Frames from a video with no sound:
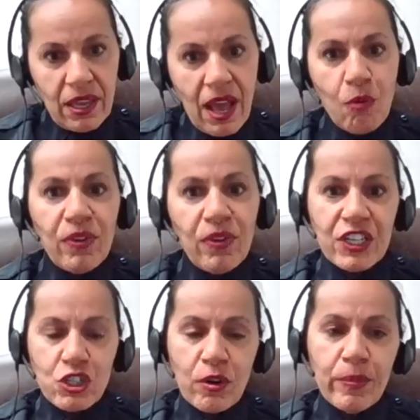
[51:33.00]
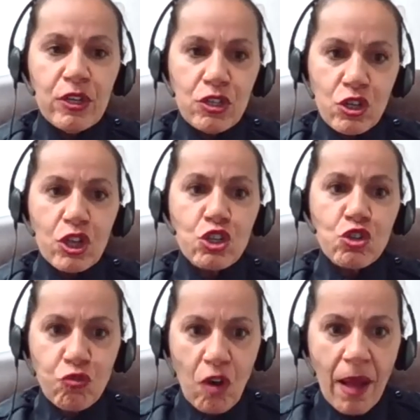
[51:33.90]
how we've contributed to the
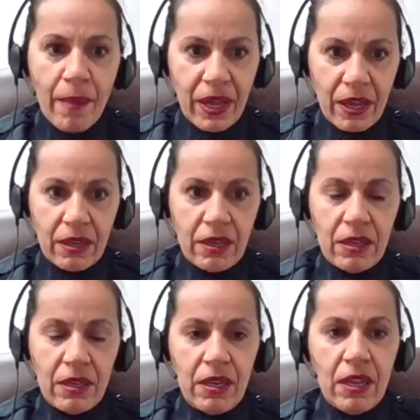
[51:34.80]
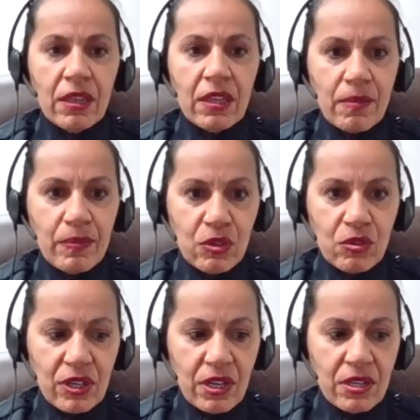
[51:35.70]
trauma in the
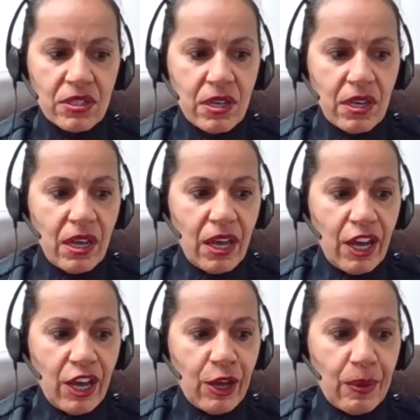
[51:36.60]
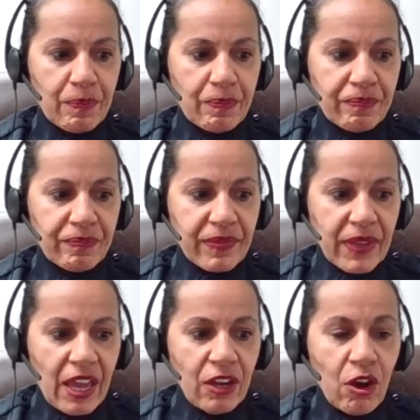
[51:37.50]
communities and
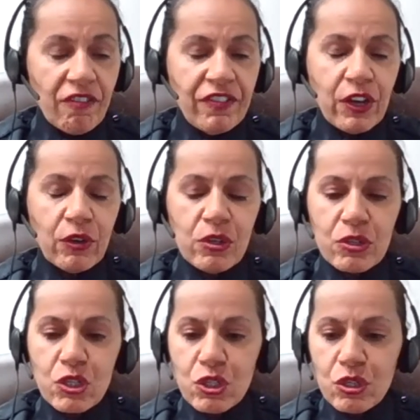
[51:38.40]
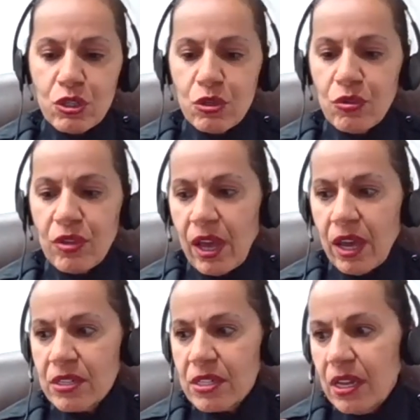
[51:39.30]
our failures to do
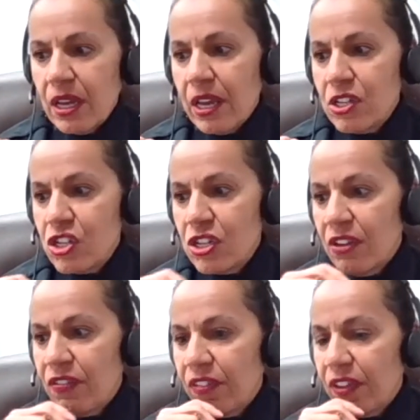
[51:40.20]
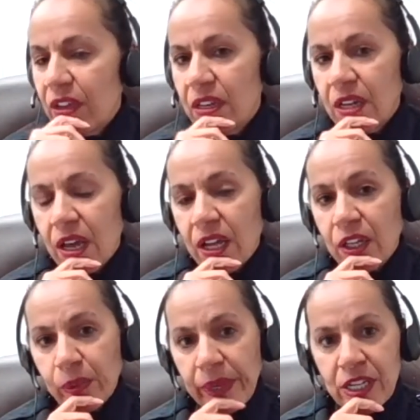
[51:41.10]
that. A chief in
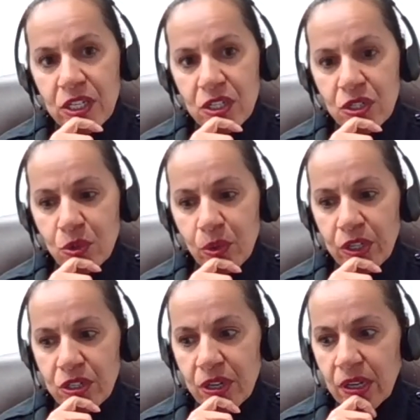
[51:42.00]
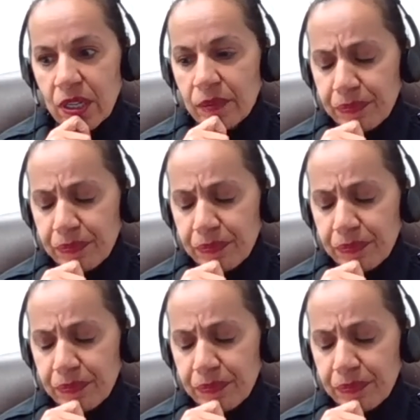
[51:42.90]
LaGrange, Georgia,